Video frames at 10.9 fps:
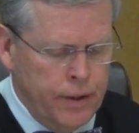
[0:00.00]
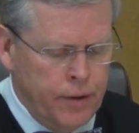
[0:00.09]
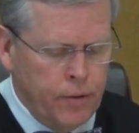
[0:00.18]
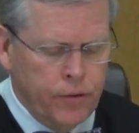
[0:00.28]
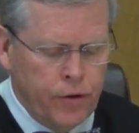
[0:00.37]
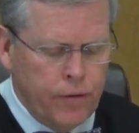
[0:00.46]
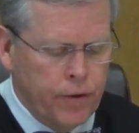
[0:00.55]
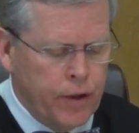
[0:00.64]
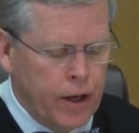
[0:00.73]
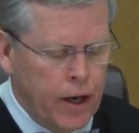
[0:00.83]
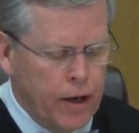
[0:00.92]
There is
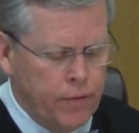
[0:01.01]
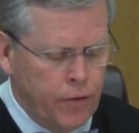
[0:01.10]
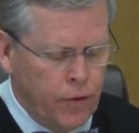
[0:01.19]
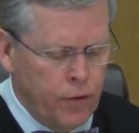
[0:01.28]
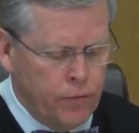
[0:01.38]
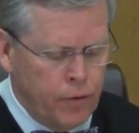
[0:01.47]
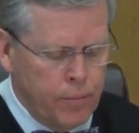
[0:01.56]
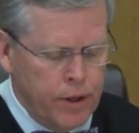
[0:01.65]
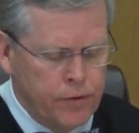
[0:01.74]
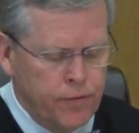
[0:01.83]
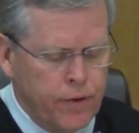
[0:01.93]
everything I have heard
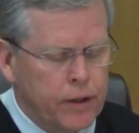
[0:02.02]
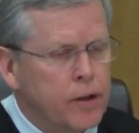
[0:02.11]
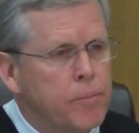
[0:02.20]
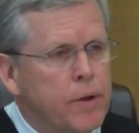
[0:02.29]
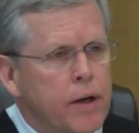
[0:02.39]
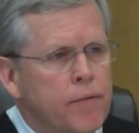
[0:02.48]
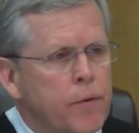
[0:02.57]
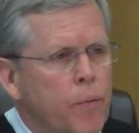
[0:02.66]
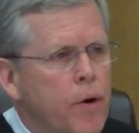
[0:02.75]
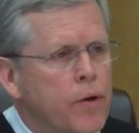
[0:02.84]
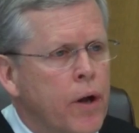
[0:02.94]
from each victim and
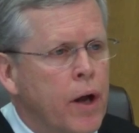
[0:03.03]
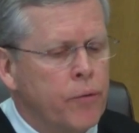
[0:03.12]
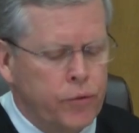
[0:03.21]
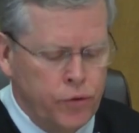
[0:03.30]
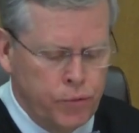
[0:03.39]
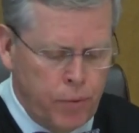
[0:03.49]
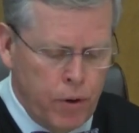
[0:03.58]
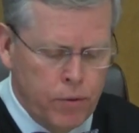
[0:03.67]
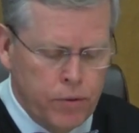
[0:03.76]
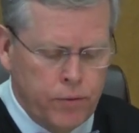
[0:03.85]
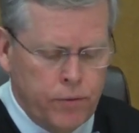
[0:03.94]
everyone else who
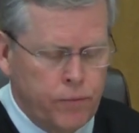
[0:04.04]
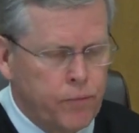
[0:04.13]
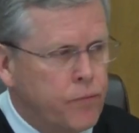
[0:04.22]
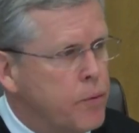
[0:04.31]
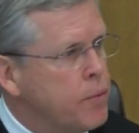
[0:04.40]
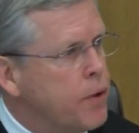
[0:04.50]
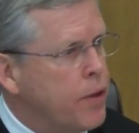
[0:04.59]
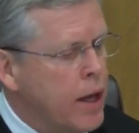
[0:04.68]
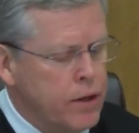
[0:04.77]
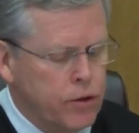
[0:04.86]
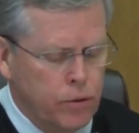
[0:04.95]
spoke from
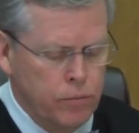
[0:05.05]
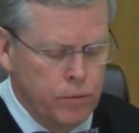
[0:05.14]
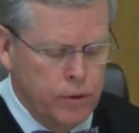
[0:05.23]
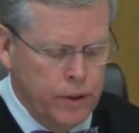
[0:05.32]
Nathaniel